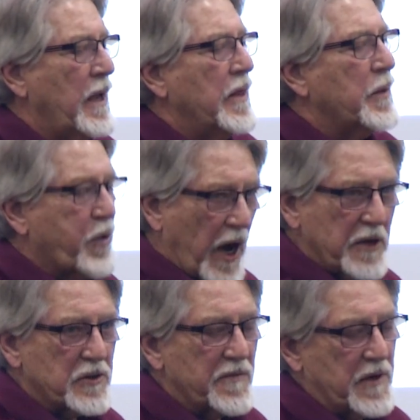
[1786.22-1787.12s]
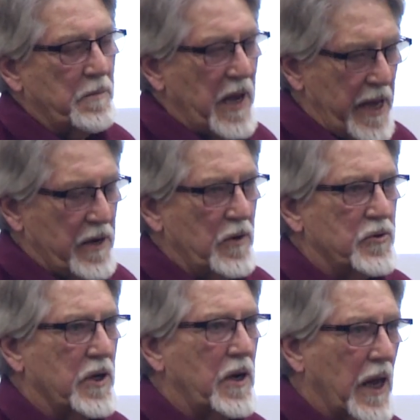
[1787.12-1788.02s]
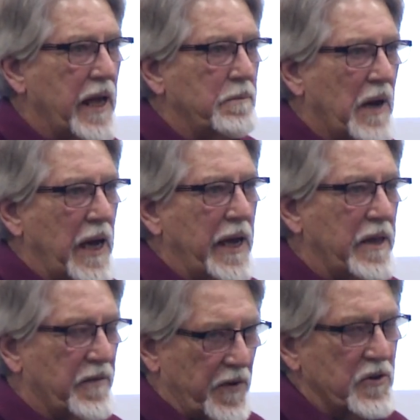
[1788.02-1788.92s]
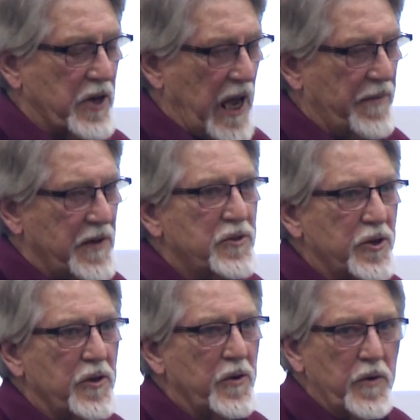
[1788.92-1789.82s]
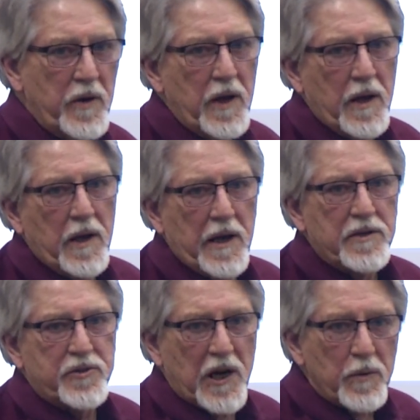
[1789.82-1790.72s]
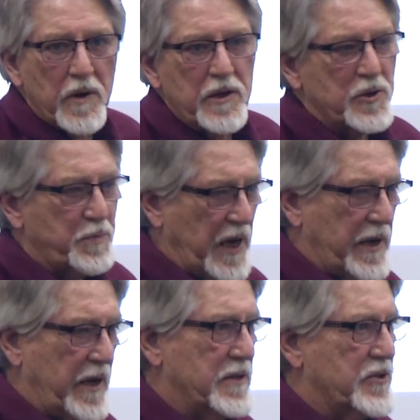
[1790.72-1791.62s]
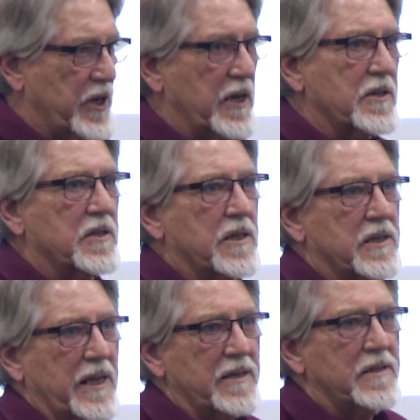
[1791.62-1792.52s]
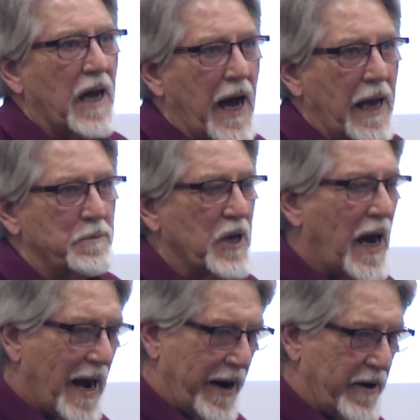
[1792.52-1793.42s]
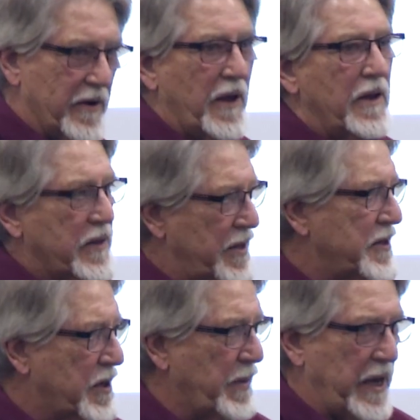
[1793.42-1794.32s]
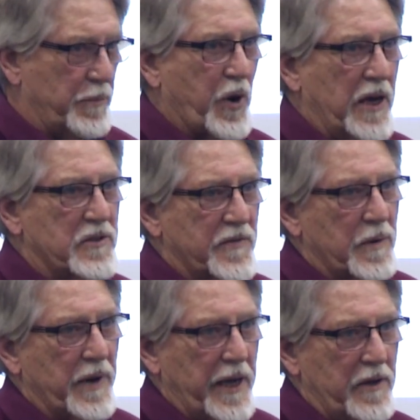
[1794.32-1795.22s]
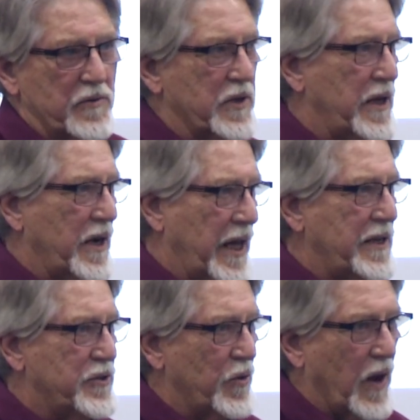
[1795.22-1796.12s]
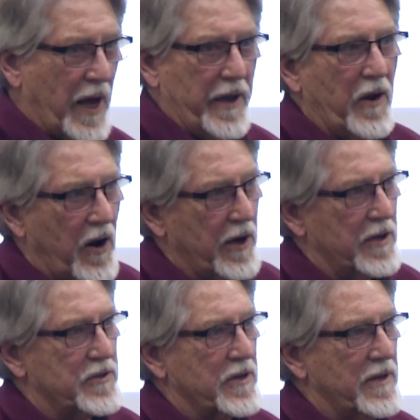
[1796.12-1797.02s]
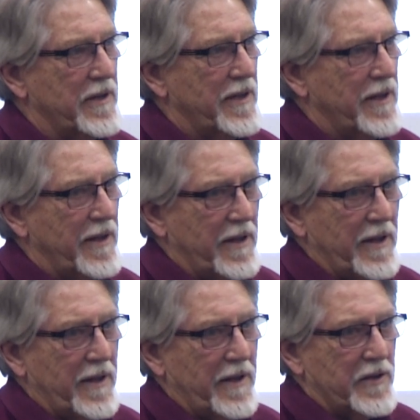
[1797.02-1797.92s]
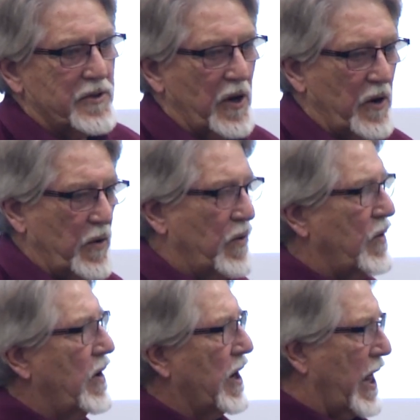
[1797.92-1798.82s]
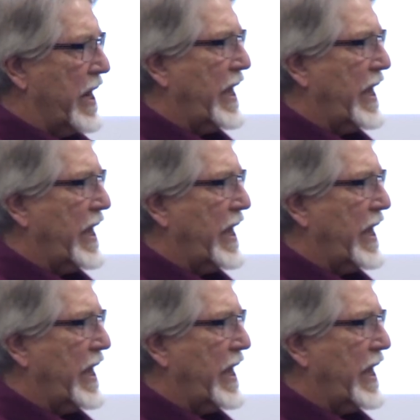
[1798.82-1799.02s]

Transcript: the price of tomatoes in late May and the first half of June is generally speaking 6 to 10 times higher than the price of tomatoes in late July and August. So a lot of